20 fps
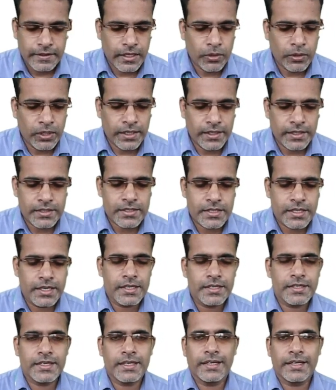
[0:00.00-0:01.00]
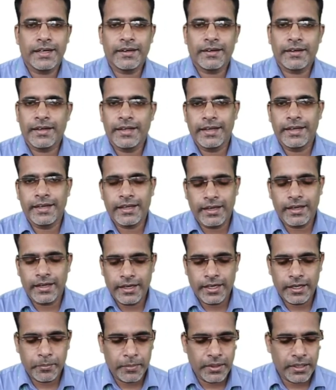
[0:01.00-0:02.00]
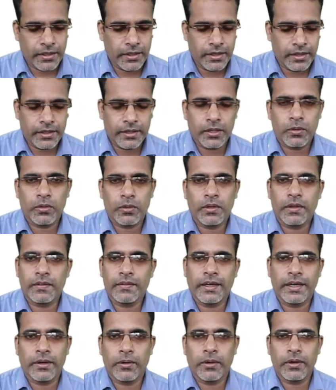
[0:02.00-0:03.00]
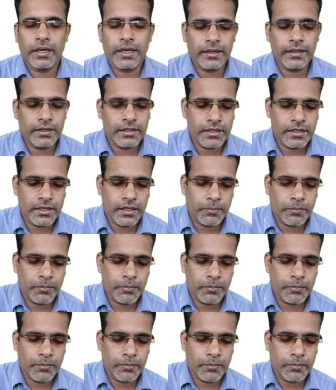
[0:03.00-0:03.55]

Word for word: Now let us see certain clinical anatomy related to the thyroid gland.